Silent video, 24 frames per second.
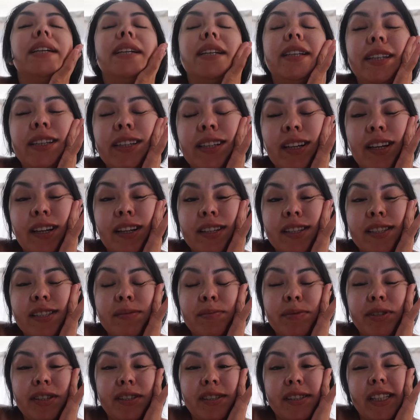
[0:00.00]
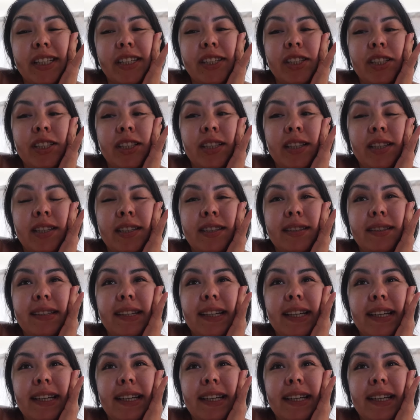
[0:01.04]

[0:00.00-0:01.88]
he got his immunization,